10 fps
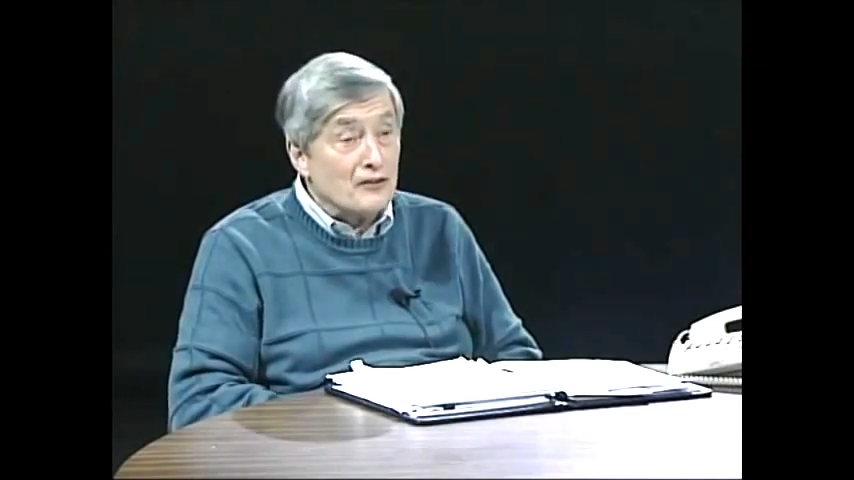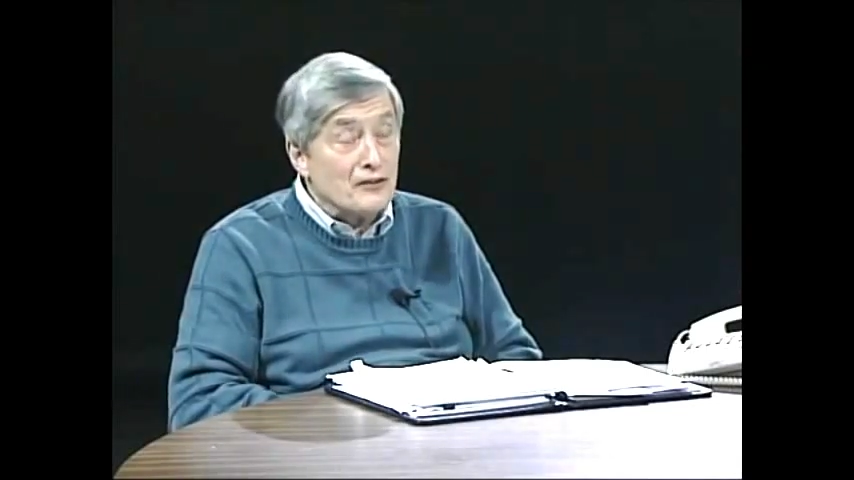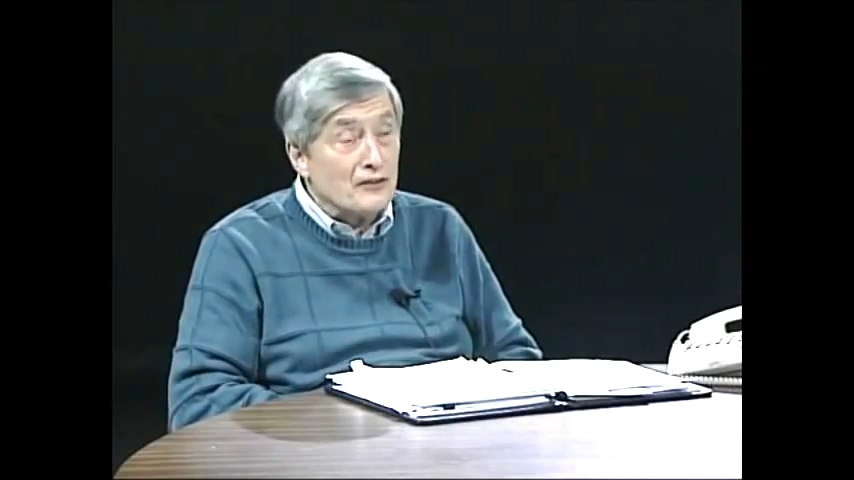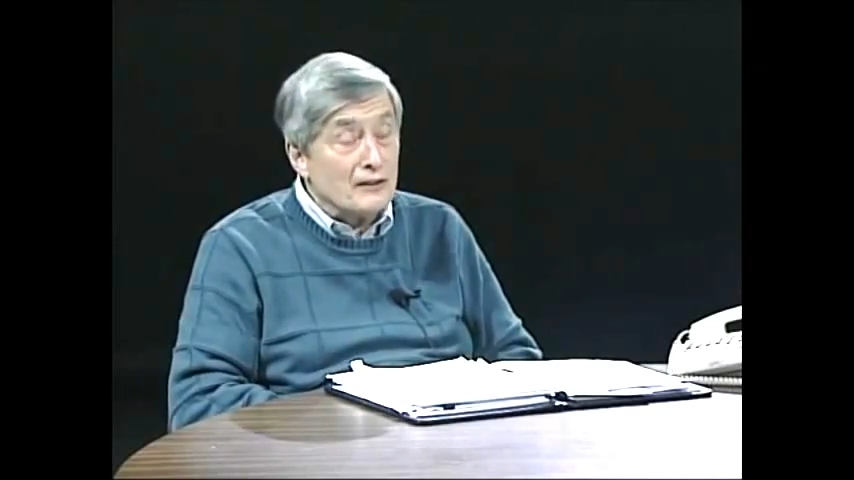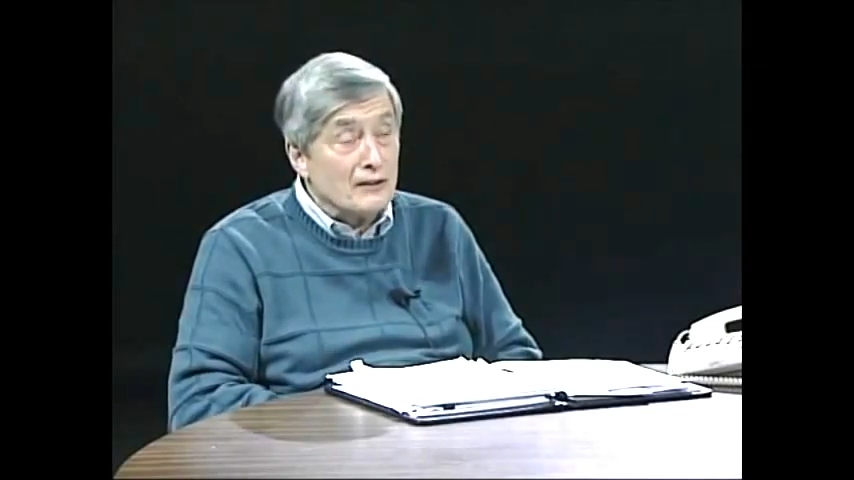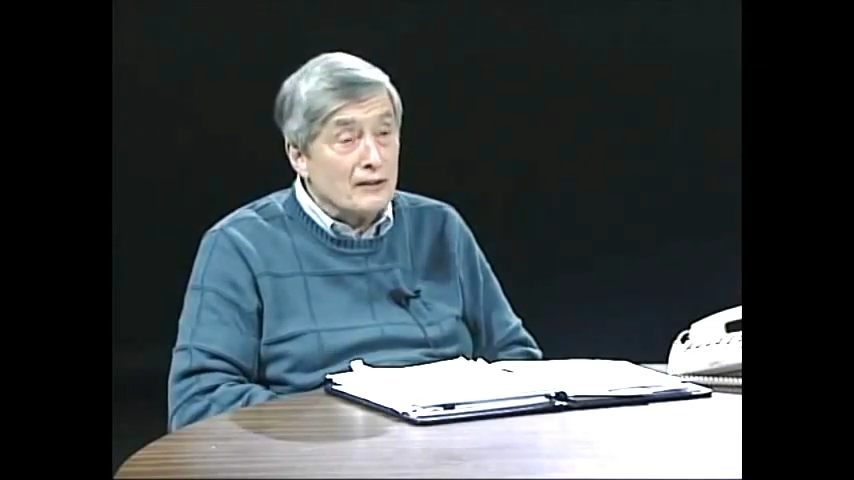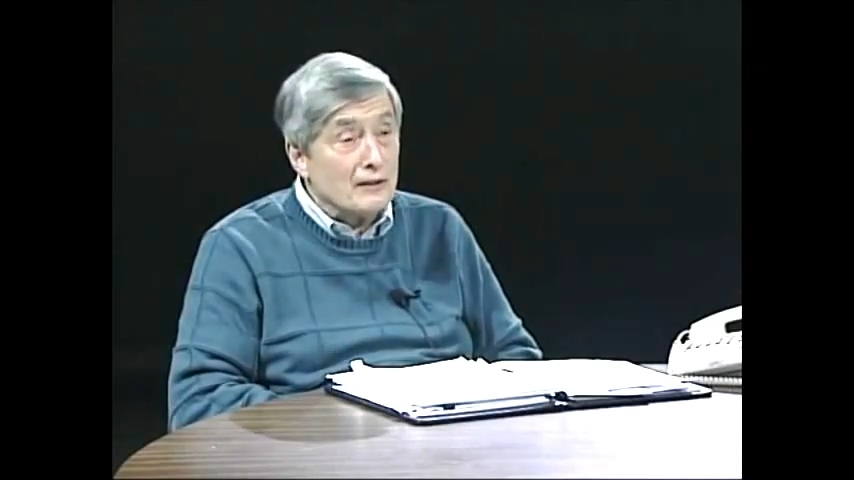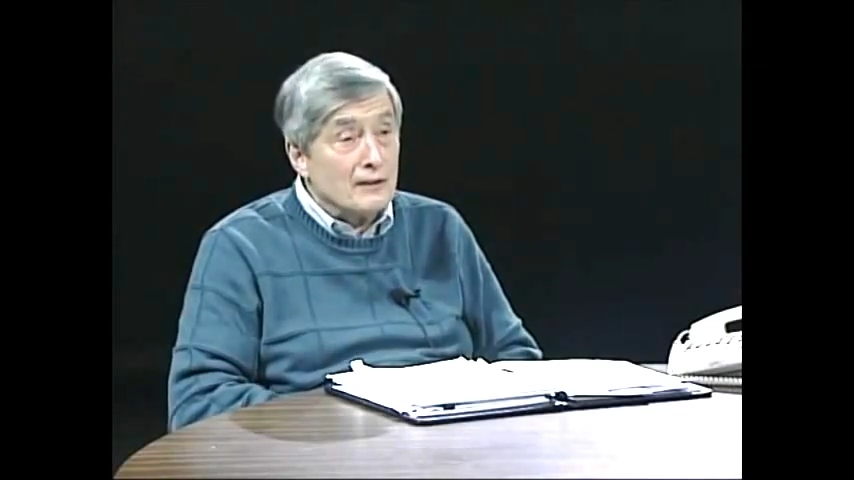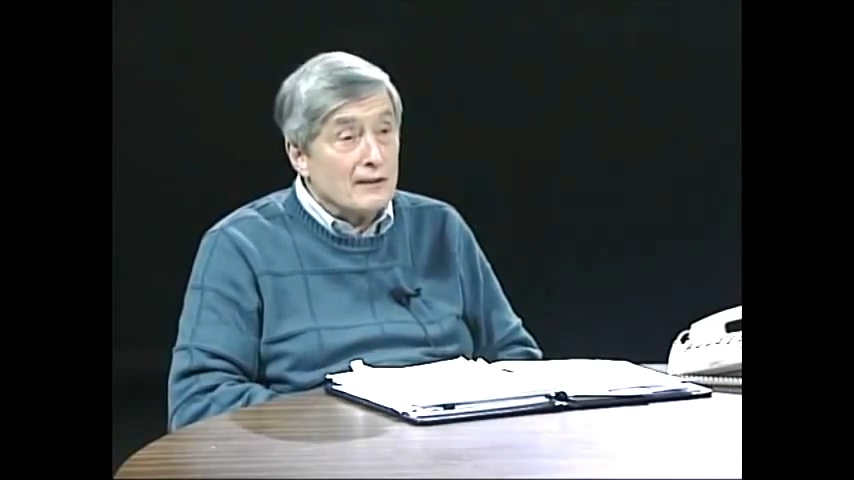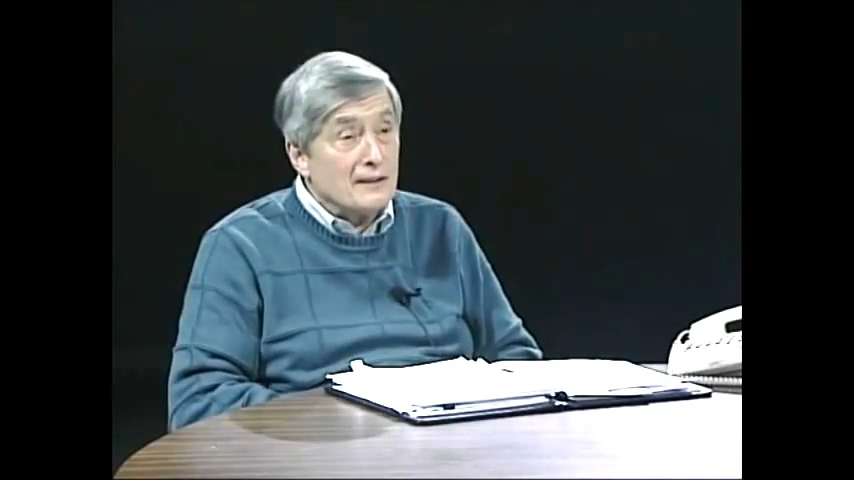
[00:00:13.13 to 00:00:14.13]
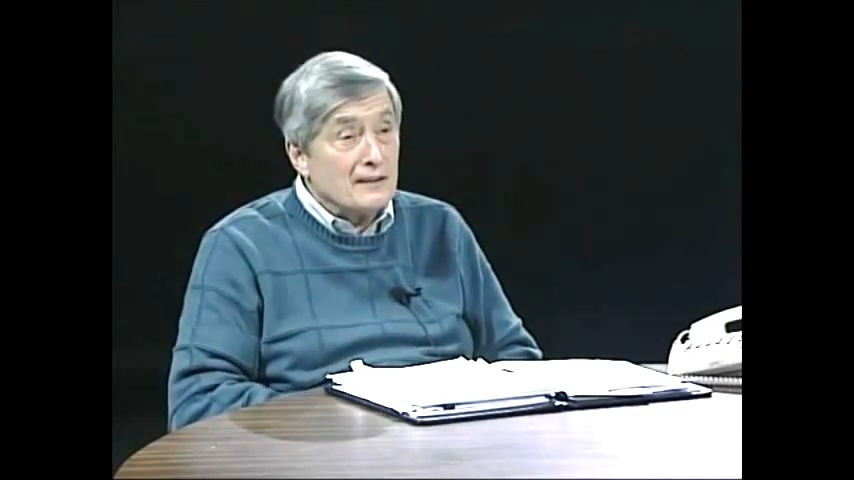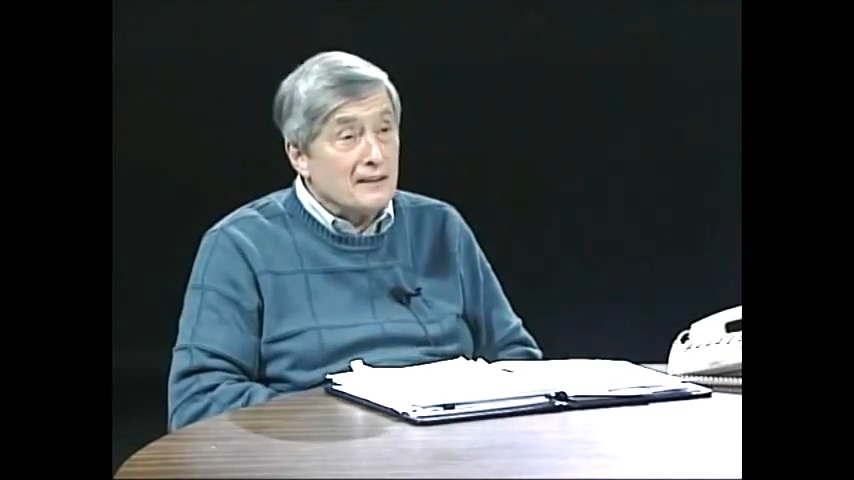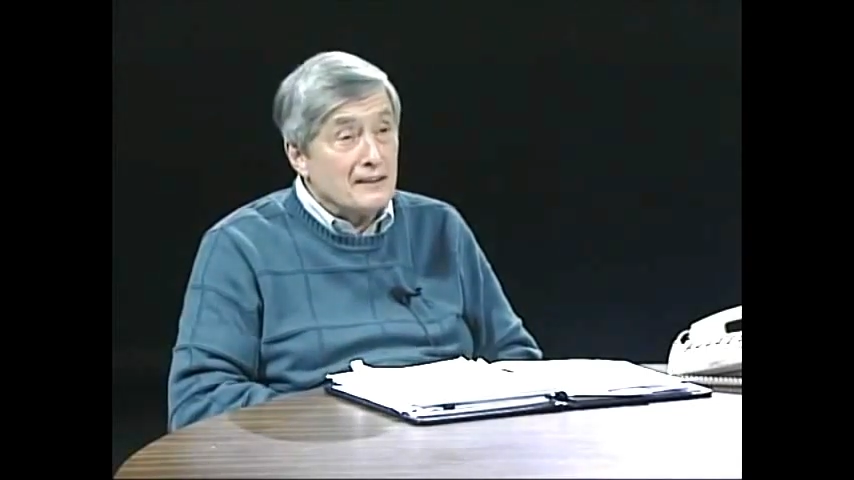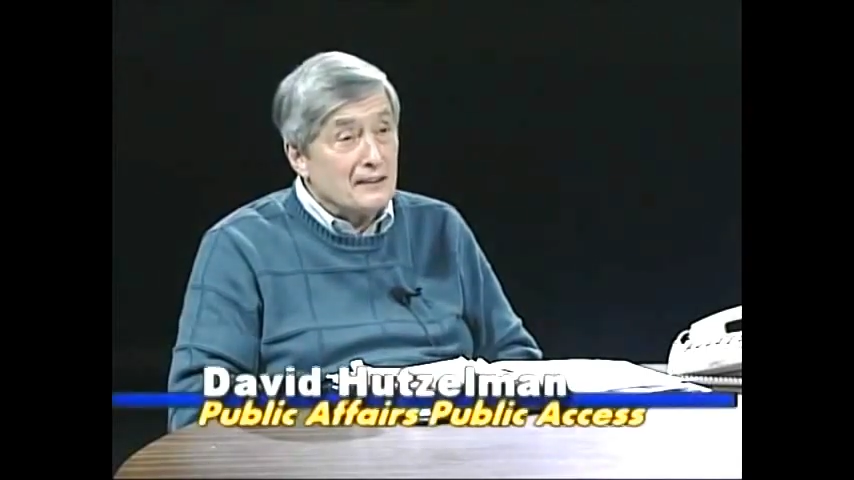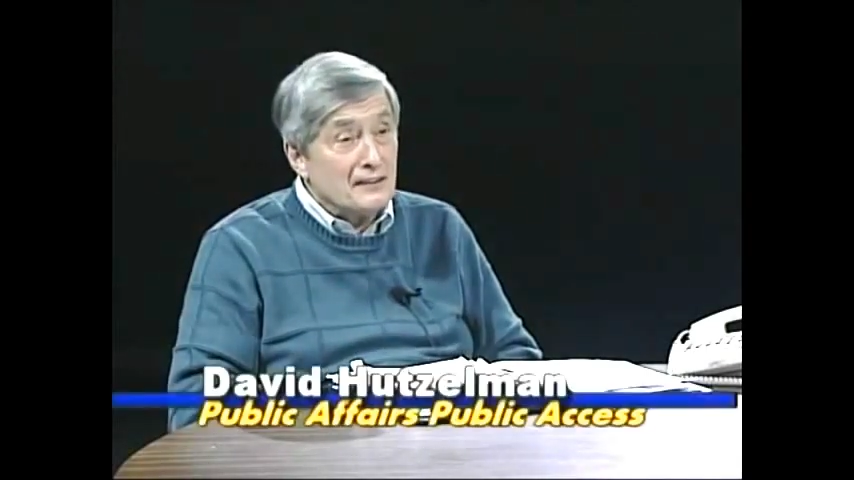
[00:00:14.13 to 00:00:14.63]

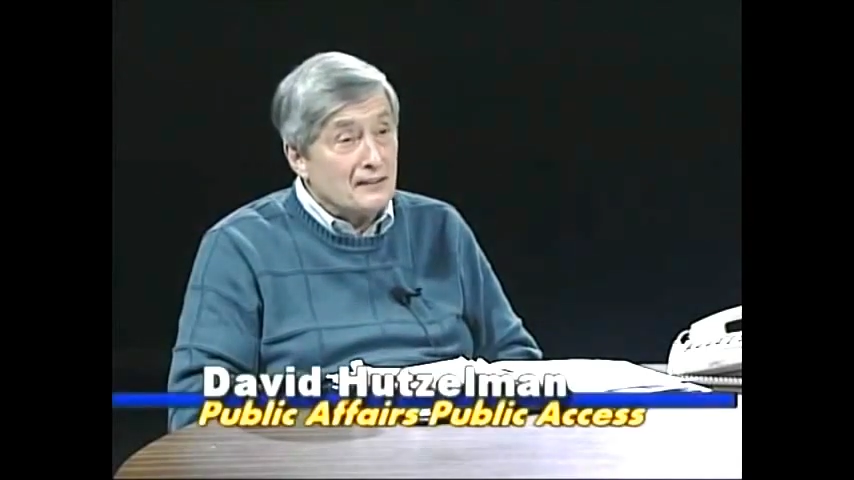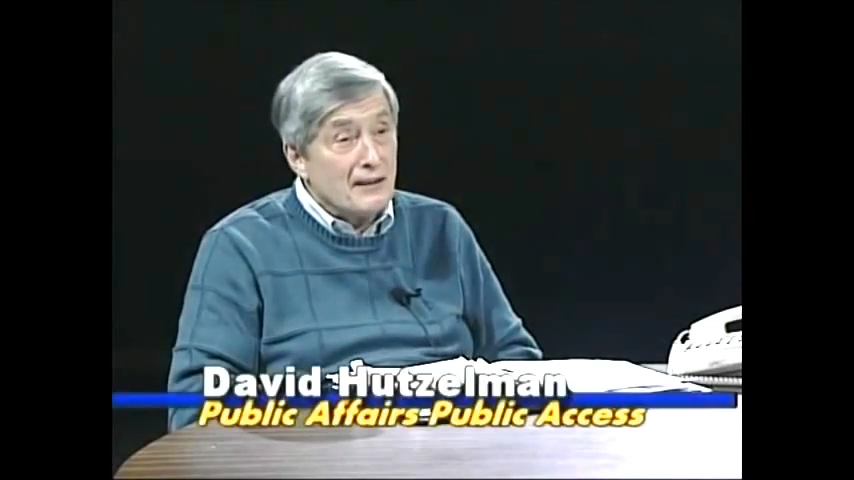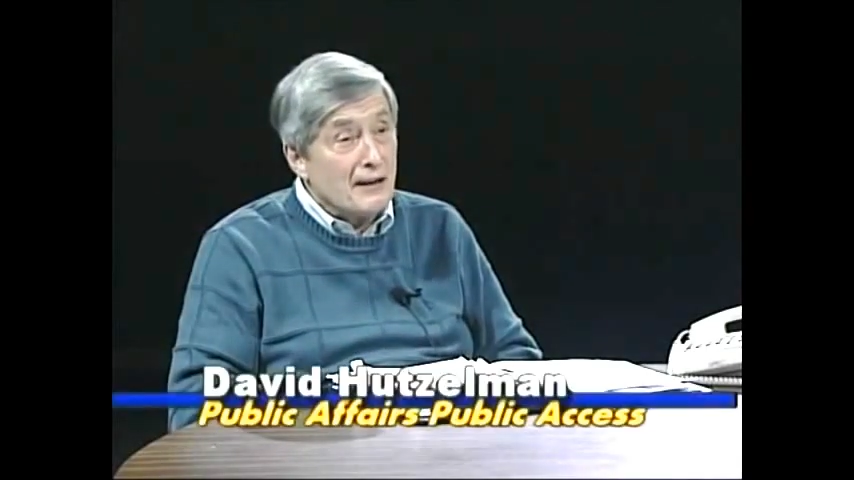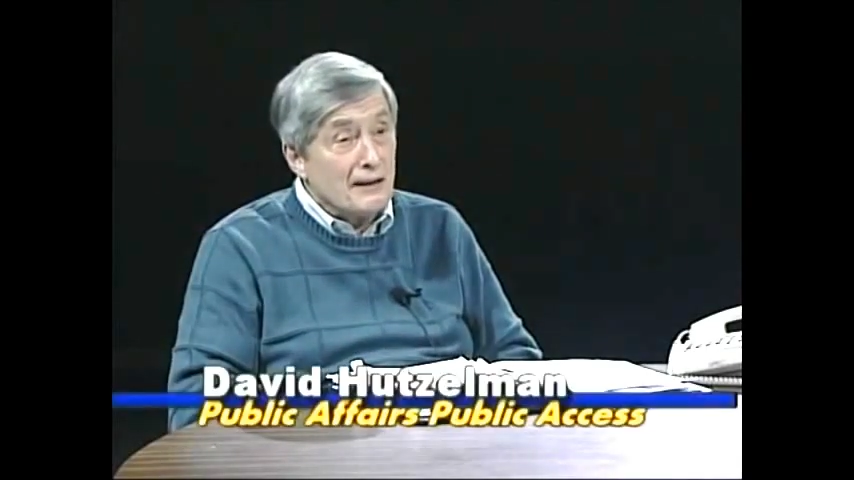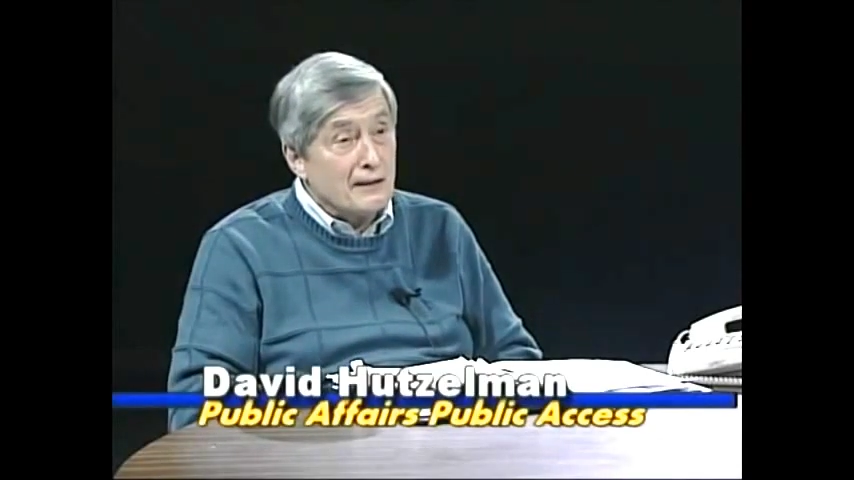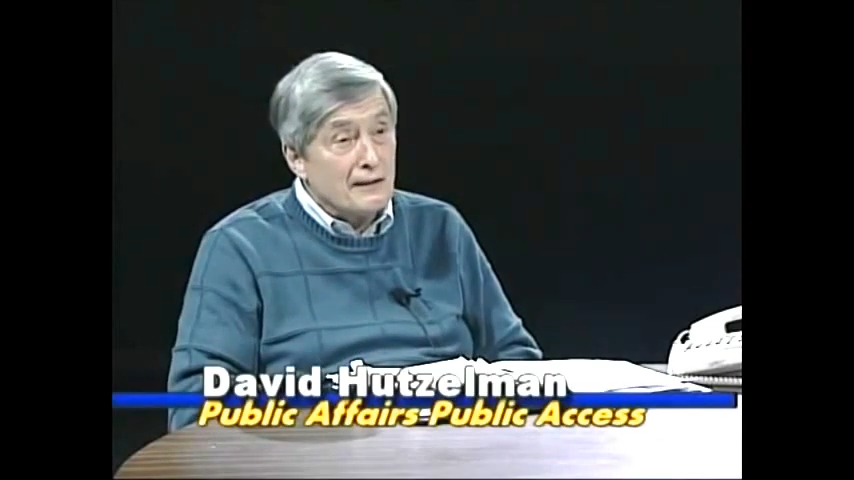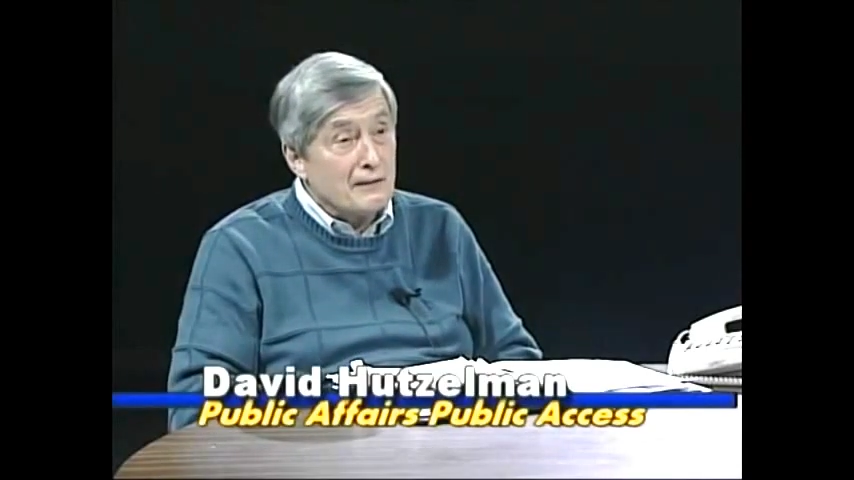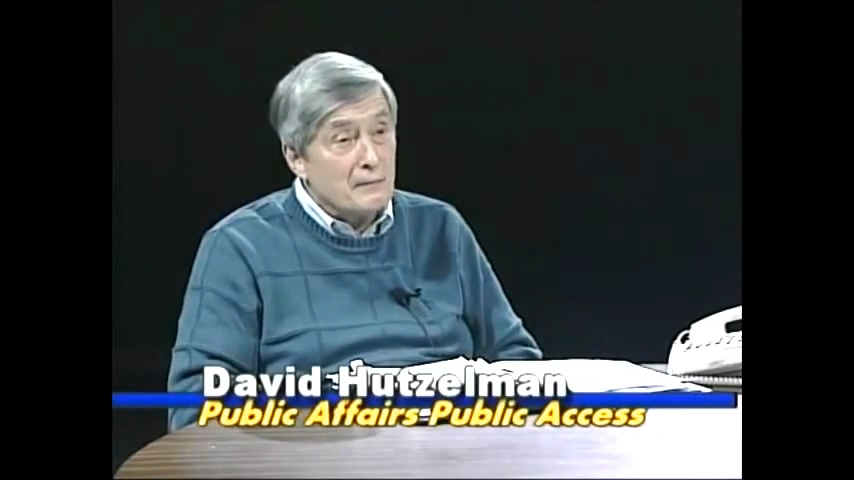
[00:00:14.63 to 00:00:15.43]
is not a